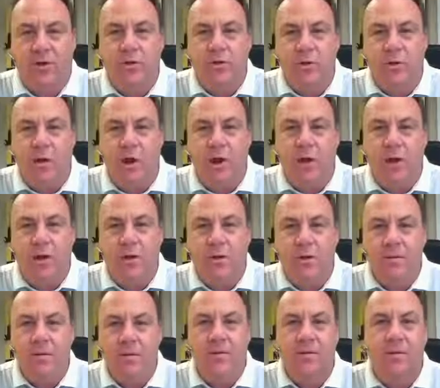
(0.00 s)
it for too
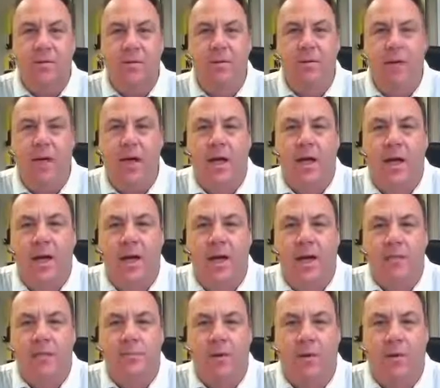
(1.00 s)
long.
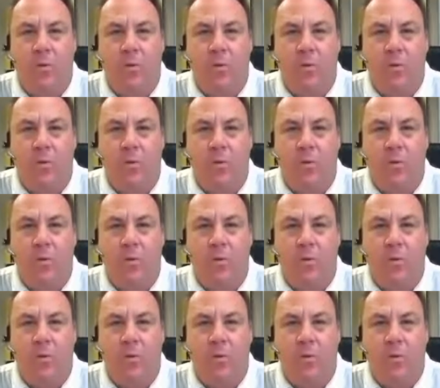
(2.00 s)
I